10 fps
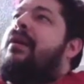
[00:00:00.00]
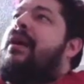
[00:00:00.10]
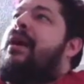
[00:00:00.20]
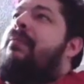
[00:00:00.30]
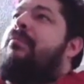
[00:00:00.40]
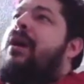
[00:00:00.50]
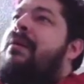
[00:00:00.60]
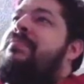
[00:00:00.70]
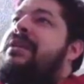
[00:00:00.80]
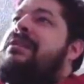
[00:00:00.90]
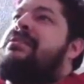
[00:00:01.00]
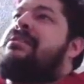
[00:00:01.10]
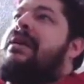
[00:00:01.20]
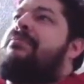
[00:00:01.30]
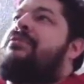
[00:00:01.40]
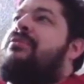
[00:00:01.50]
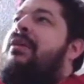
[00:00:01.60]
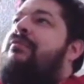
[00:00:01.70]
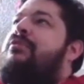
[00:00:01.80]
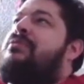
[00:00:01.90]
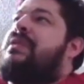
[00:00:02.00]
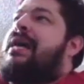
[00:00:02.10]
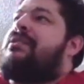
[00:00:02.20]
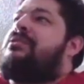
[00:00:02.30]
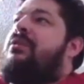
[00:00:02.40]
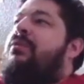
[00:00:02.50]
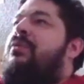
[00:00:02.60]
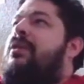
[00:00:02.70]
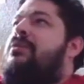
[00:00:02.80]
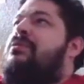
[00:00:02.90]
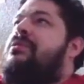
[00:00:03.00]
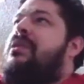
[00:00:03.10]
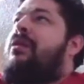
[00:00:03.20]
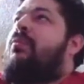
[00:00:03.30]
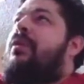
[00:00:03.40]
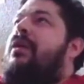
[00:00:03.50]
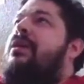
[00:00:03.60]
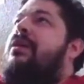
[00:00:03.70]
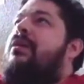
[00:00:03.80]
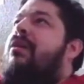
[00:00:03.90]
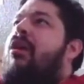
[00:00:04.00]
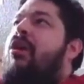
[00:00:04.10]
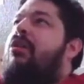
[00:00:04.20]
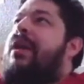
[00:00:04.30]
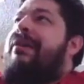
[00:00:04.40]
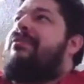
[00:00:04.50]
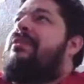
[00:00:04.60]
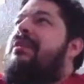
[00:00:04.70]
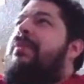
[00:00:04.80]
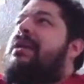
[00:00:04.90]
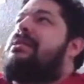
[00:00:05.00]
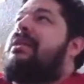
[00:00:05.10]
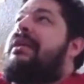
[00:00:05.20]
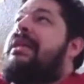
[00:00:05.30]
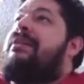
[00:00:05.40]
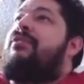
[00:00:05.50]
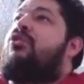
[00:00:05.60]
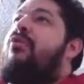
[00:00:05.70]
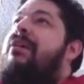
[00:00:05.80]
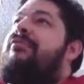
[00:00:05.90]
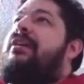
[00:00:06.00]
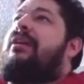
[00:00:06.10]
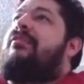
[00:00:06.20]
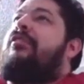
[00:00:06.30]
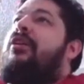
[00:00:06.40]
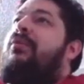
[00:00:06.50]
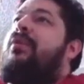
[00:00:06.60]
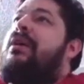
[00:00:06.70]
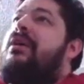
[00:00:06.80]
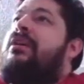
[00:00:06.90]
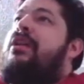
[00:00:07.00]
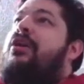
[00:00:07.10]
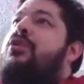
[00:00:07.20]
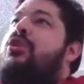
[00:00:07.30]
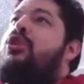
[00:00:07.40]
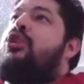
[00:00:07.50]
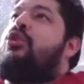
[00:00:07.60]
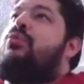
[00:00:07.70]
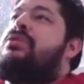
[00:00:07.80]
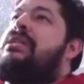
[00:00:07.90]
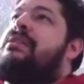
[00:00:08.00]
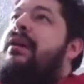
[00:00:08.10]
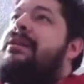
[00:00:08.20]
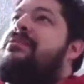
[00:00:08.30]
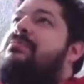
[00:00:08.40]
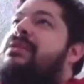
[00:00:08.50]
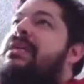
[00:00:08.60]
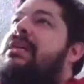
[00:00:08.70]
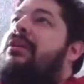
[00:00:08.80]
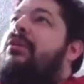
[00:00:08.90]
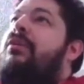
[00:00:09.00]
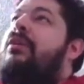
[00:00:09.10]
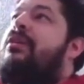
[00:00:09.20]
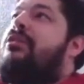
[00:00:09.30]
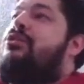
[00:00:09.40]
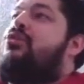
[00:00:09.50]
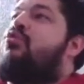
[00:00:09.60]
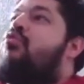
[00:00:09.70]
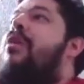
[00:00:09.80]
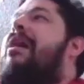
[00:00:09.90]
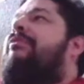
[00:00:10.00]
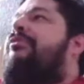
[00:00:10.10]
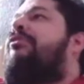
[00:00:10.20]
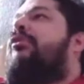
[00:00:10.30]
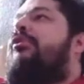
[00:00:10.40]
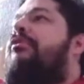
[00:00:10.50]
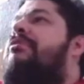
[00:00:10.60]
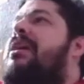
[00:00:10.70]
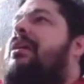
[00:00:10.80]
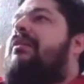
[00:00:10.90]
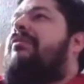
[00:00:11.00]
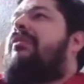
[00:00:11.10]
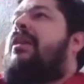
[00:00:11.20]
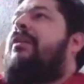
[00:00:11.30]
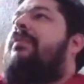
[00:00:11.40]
I'm the interceptor. I've used that. So there's everything basically, and even crafting. So you can use these items here to craft certain things.